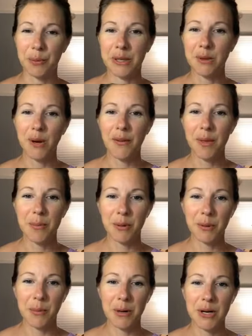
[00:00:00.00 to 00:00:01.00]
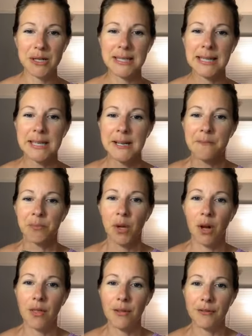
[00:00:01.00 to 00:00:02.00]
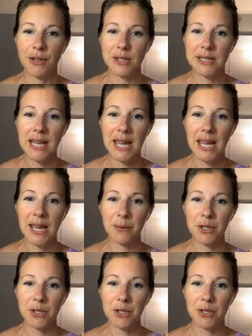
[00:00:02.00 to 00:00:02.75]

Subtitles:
But you got the BOGO box on the first day,